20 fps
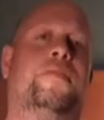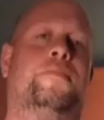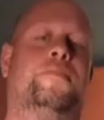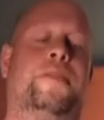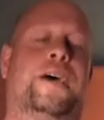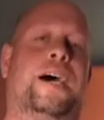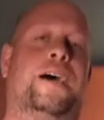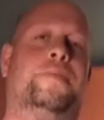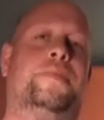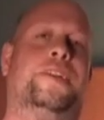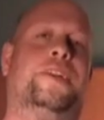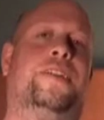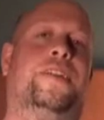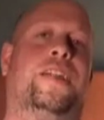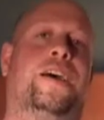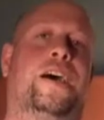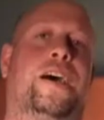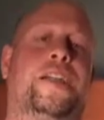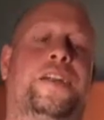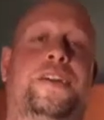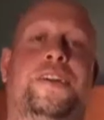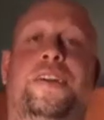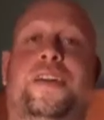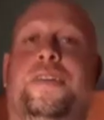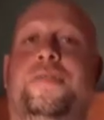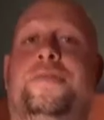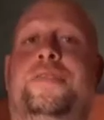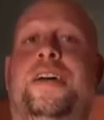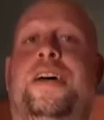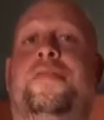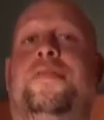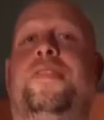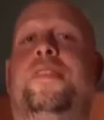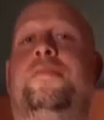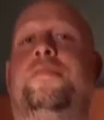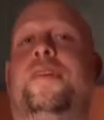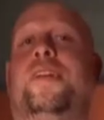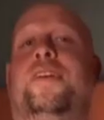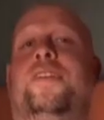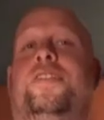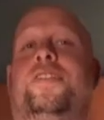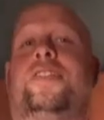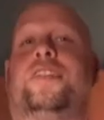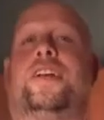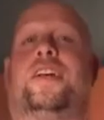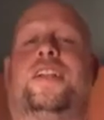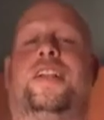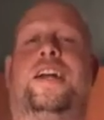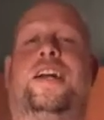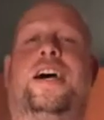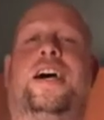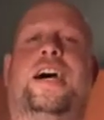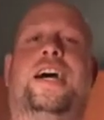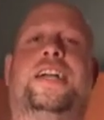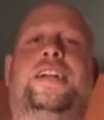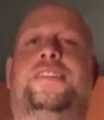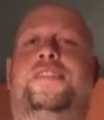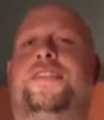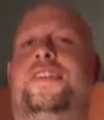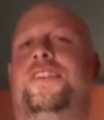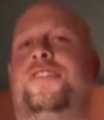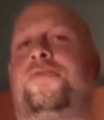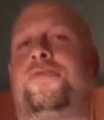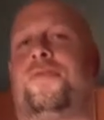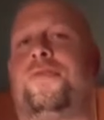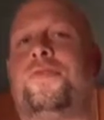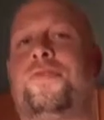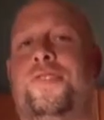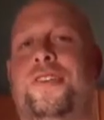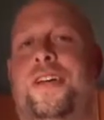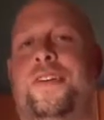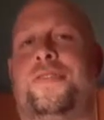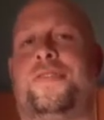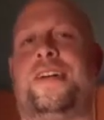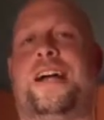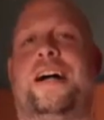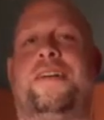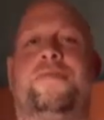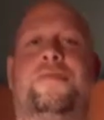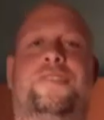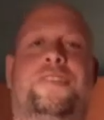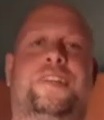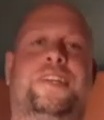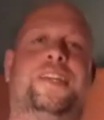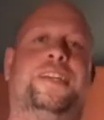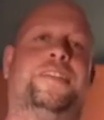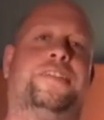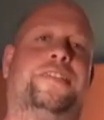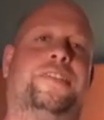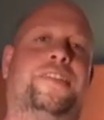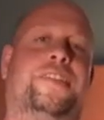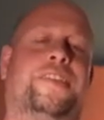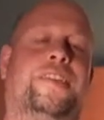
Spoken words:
Bobby and Lana have definitely been on the decline since Rusev got released.